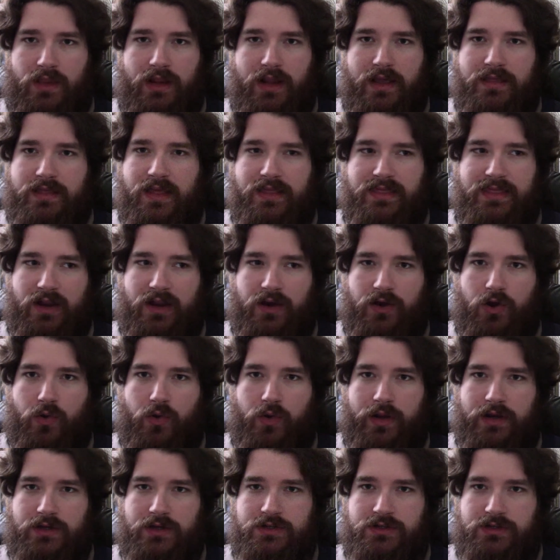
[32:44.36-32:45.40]
that they're
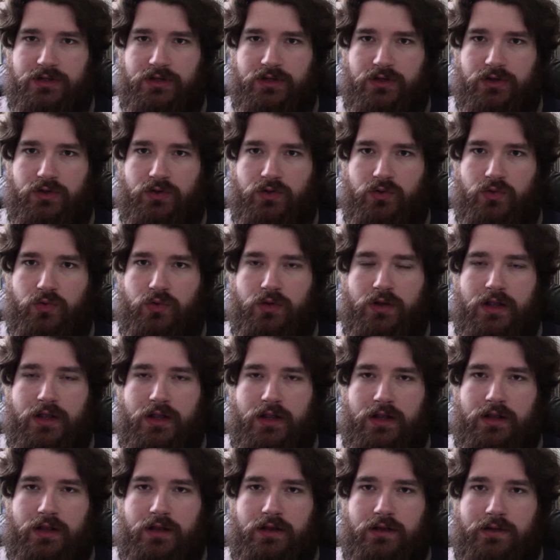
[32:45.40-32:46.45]
going to
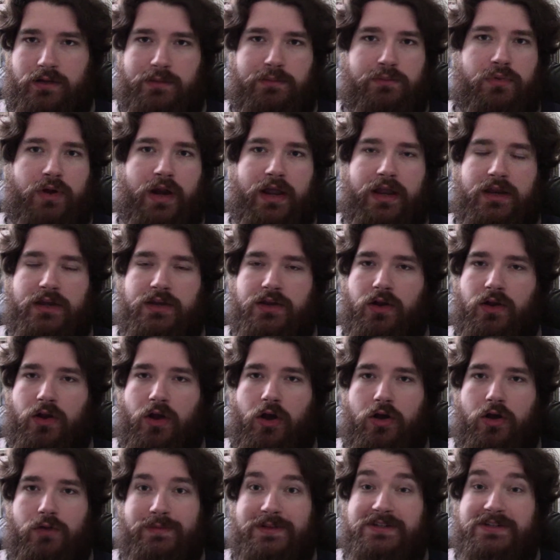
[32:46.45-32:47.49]
break into your
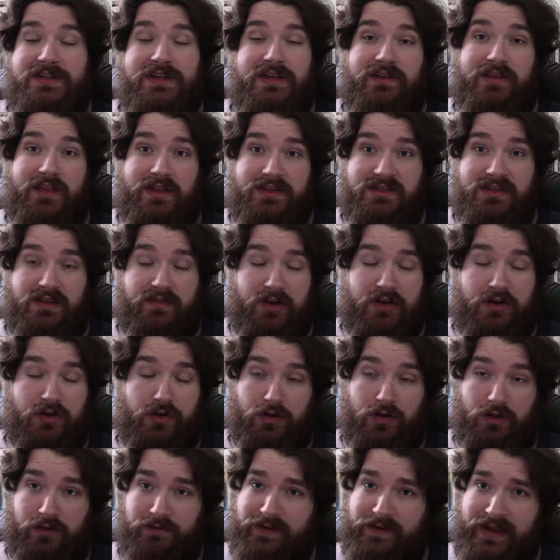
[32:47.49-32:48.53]
home and steal that
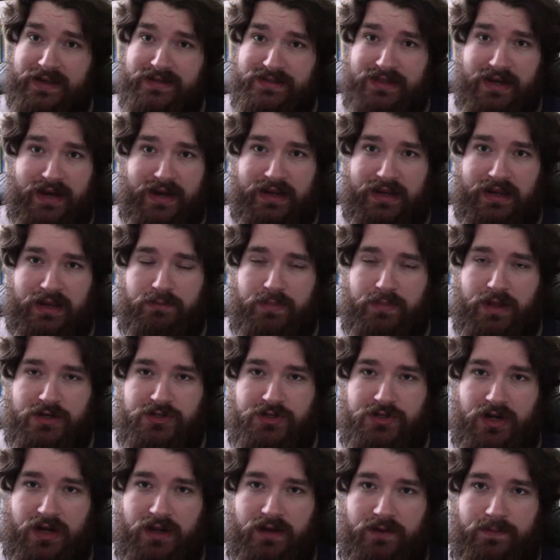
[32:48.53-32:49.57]
$700 vase that I keep
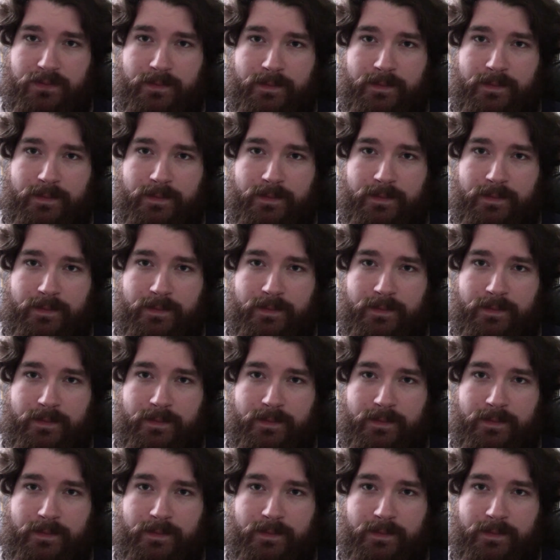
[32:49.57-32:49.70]
mentioning.